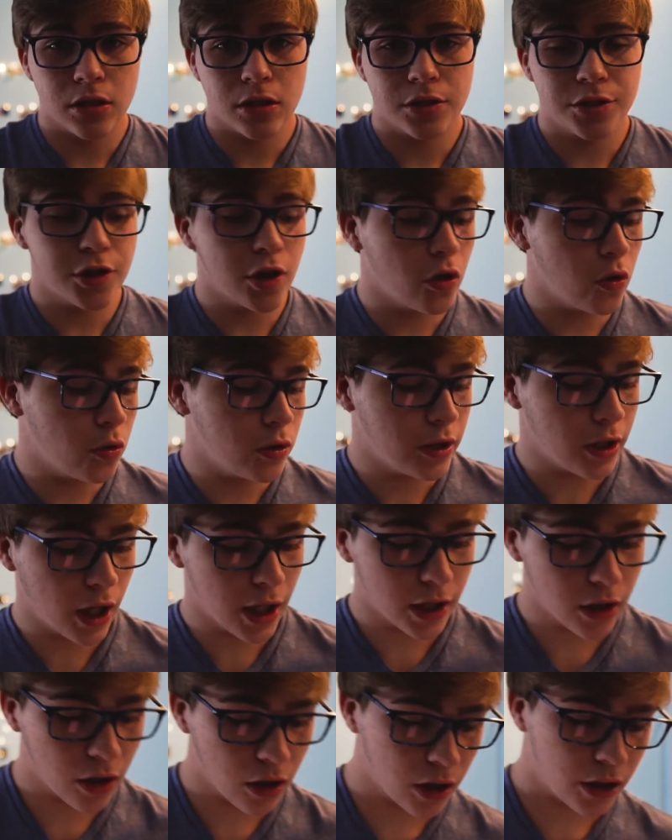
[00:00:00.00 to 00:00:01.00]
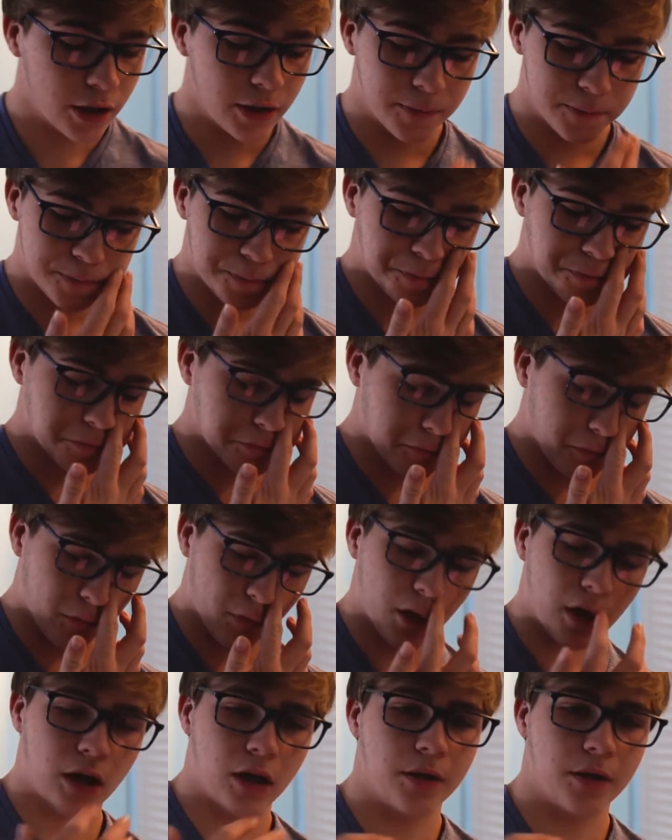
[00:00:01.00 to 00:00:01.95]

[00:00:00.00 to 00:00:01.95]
so Nikon,